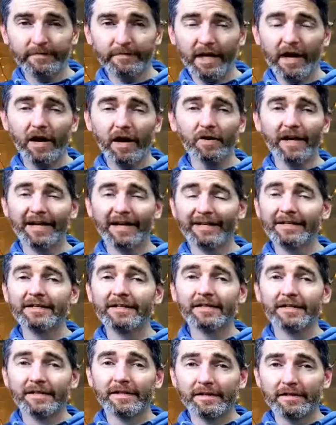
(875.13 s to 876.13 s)
Okay,
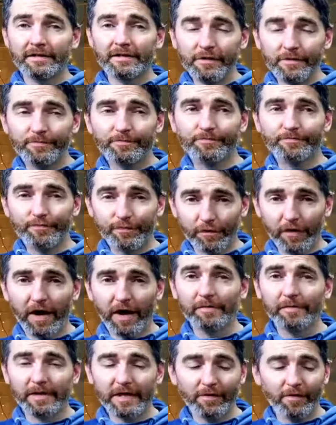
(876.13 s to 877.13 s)
you
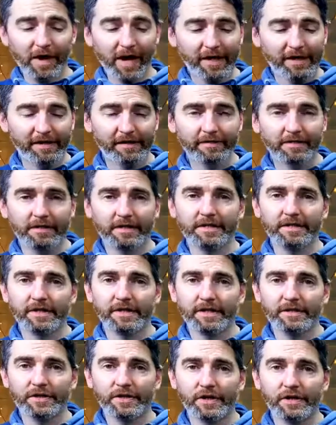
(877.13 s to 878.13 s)
probably recognize
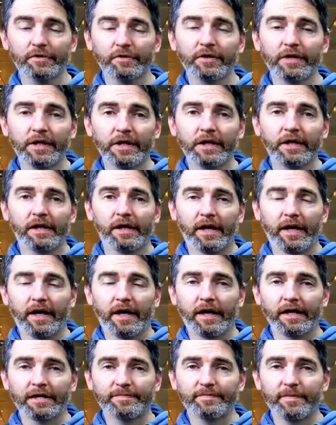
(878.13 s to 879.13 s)
that tune.
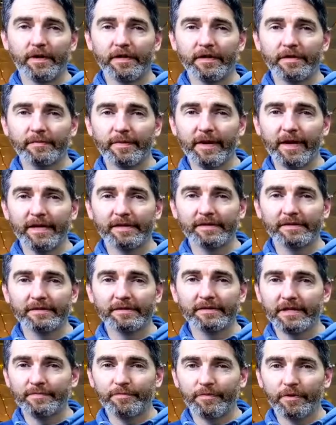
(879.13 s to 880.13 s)
It's by the band
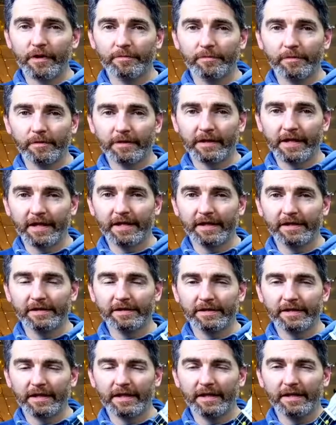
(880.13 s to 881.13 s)
Deep Purple, and
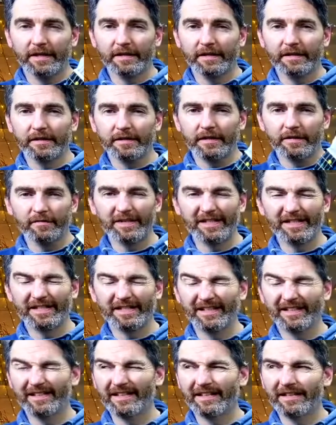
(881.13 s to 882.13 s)
they released it,
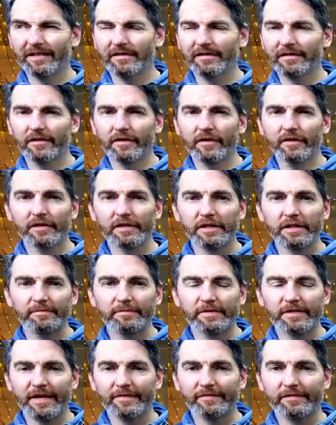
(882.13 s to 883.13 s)
I think, in the early
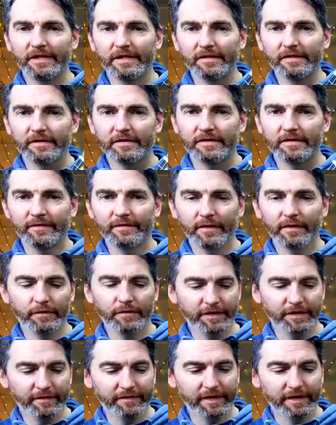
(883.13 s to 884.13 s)
70s, like 71,
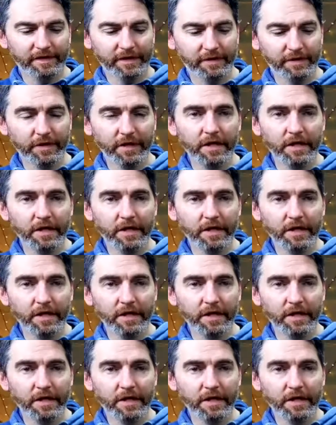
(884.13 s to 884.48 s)
72.